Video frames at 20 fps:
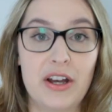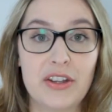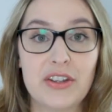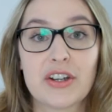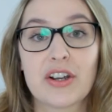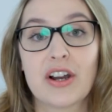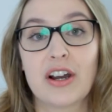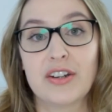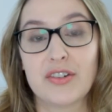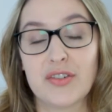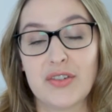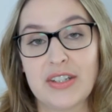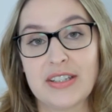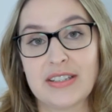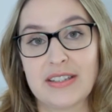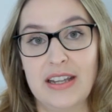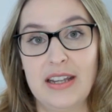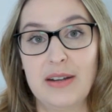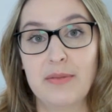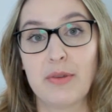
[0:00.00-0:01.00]
other
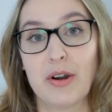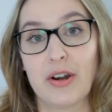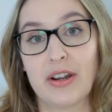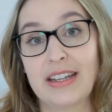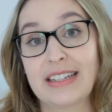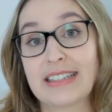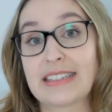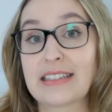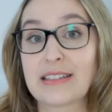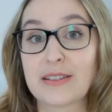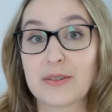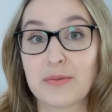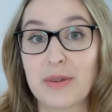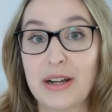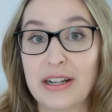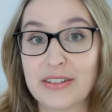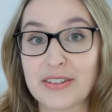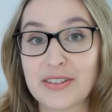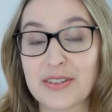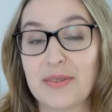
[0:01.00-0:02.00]
countries and markets as
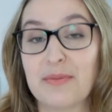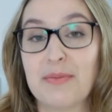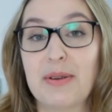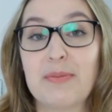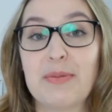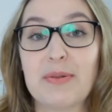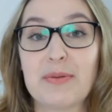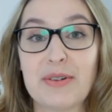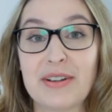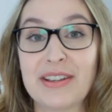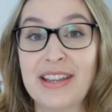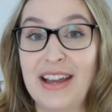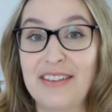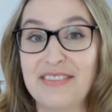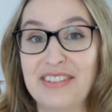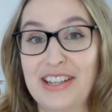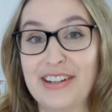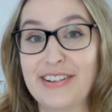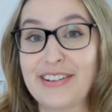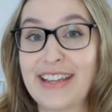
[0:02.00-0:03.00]
well. So it might be worth
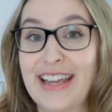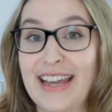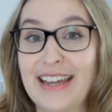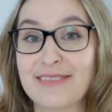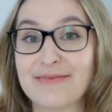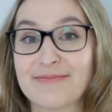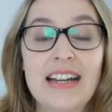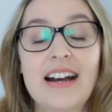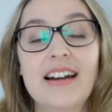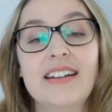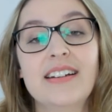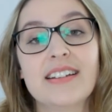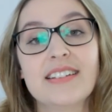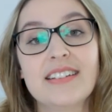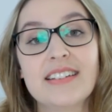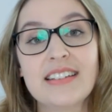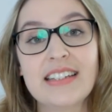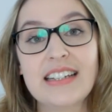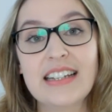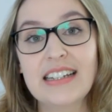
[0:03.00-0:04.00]
having a look at.
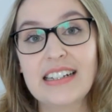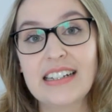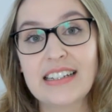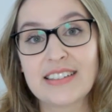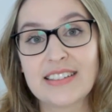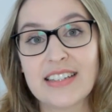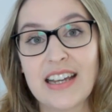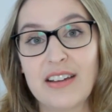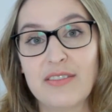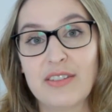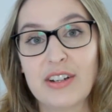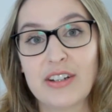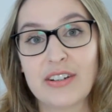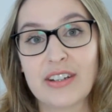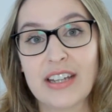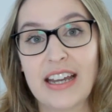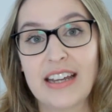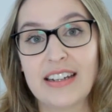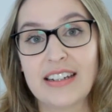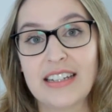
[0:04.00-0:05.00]
Another thing i like to have a
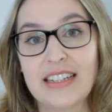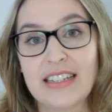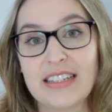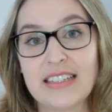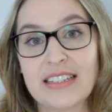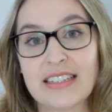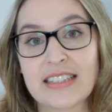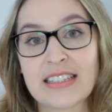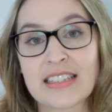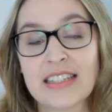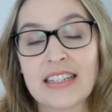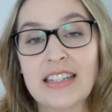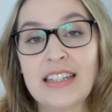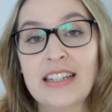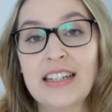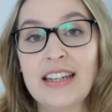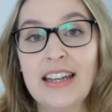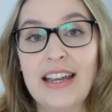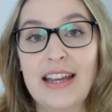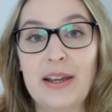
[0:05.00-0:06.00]
look at is
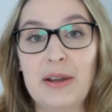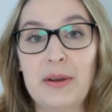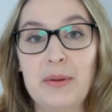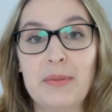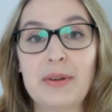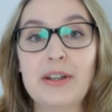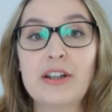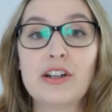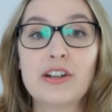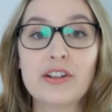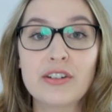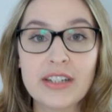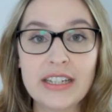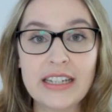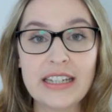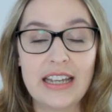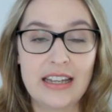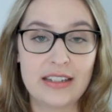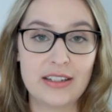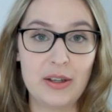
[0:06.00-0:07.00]
um,
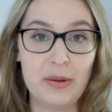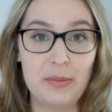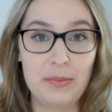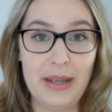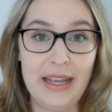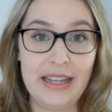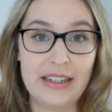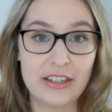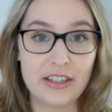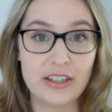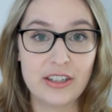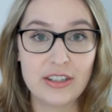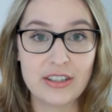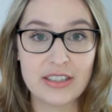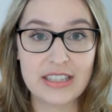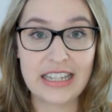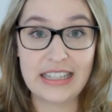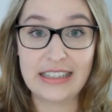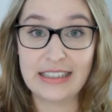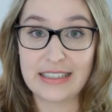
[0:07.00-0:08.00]
looking at
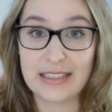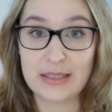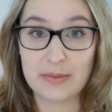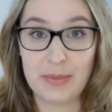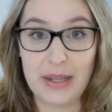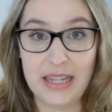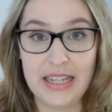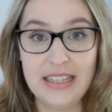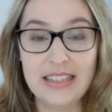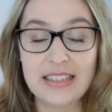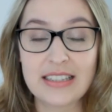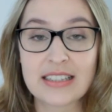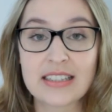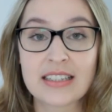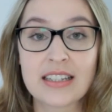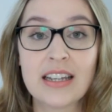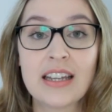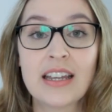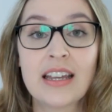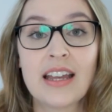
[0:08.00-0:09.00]
competitors in the
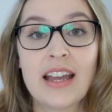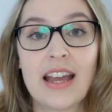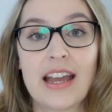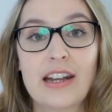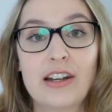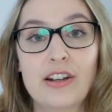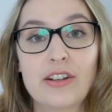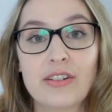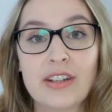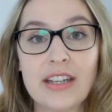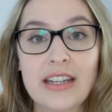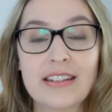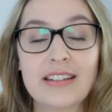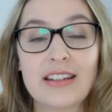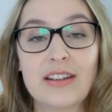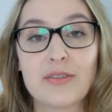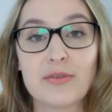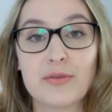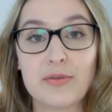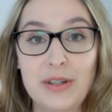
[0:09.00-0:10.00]
space and look
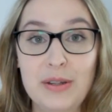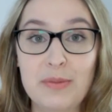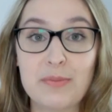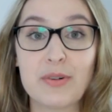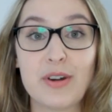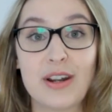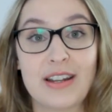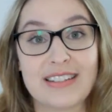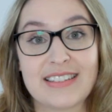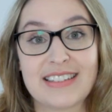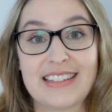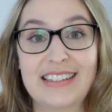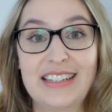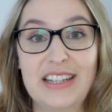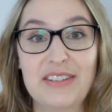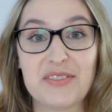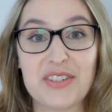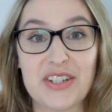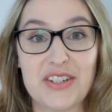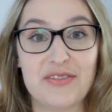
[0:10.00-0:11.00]
at rebrands that
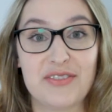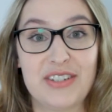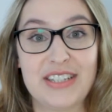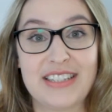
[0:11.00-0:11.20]
they've done